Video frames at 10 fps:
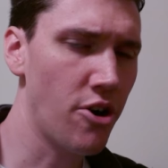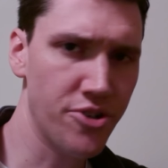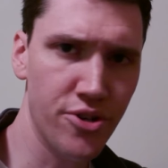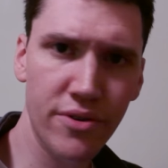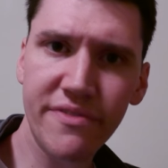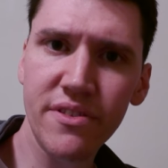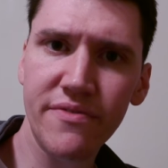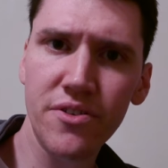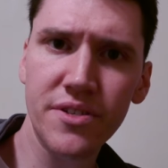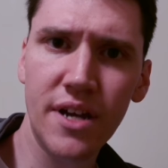cartoon for the
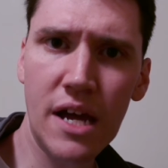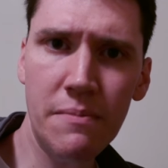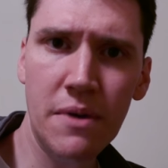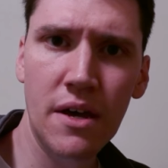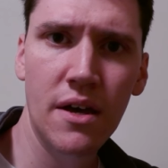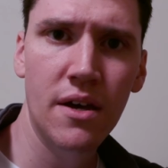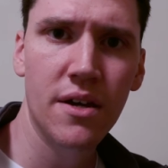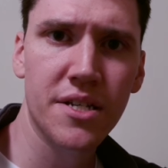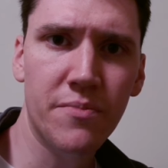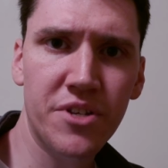first time.
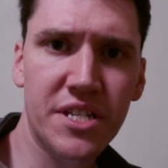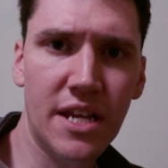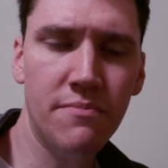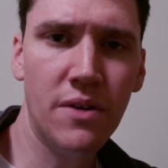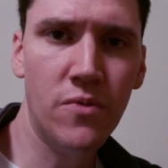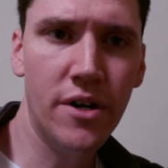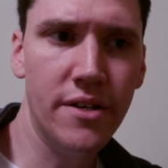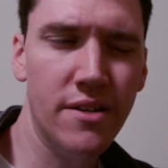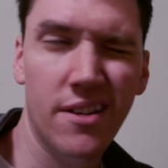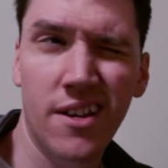Someone sent me
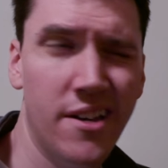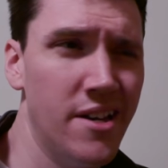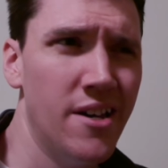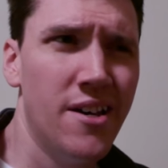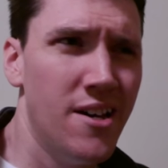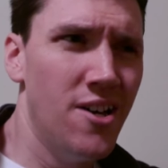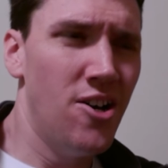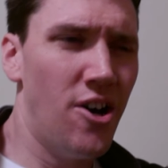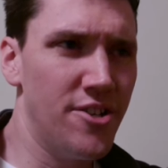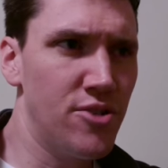one
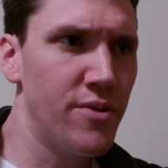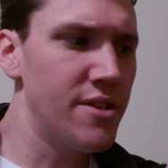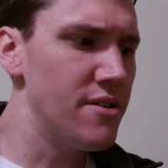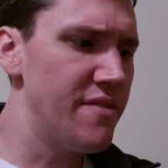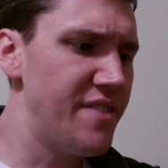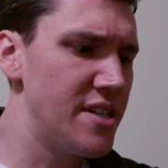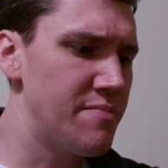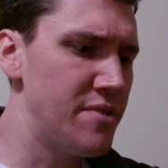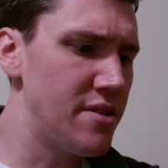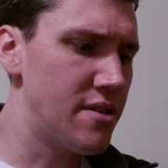on Twitter or
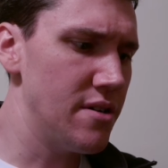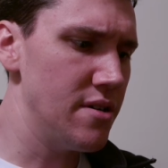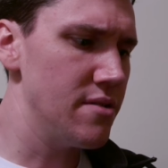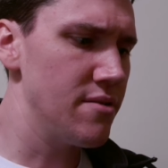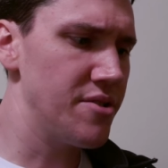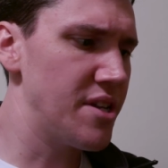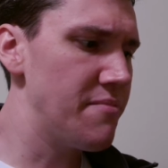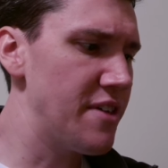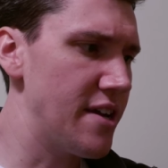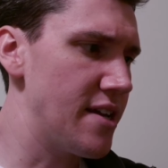Facebook or
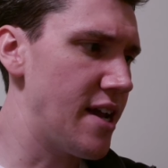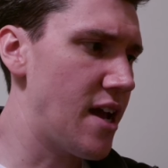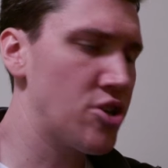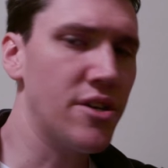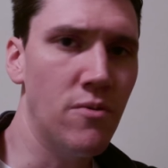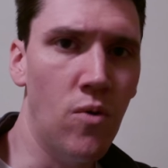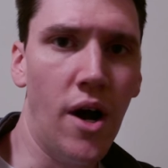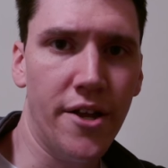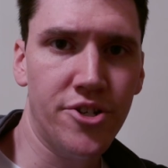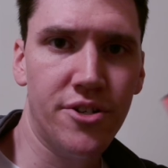something, and I actually
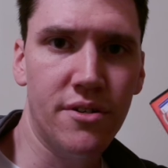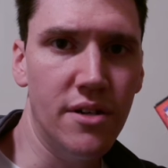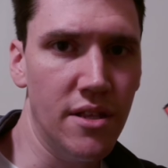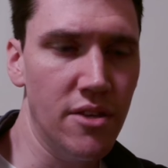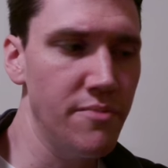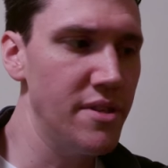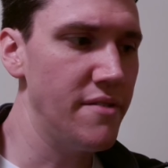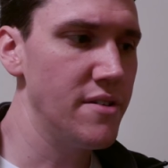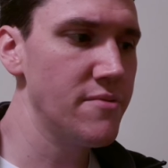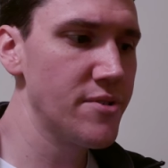watched a little bit of
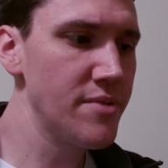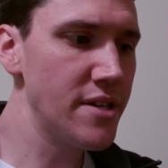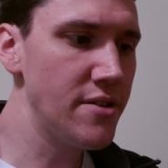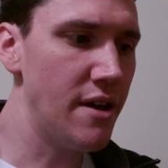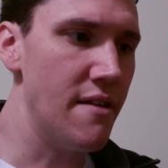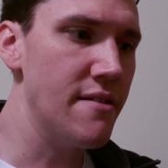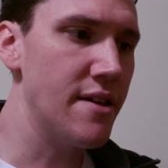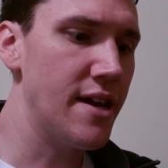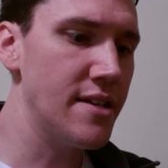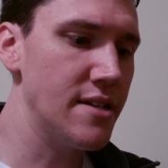it, and it was really good.
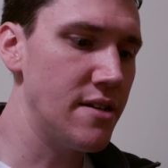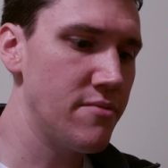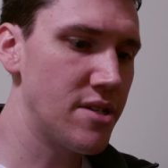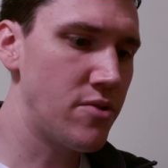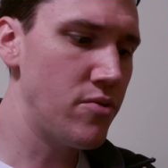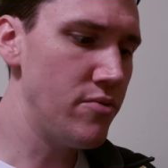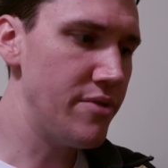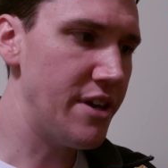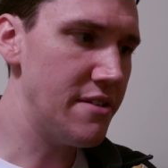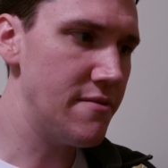And it was cool
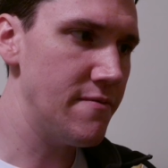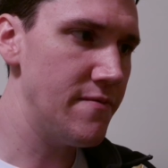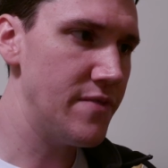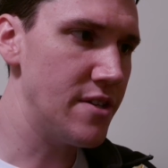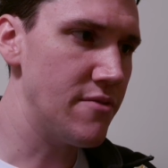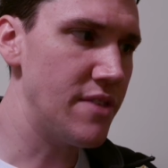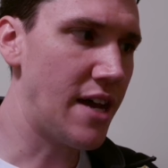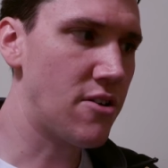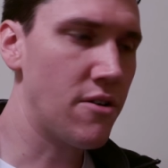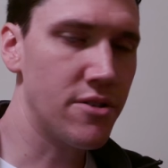that
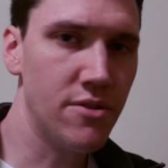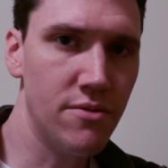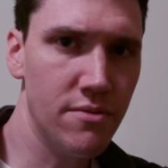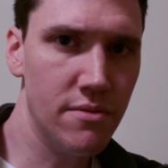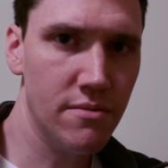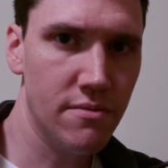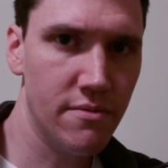that cartoon,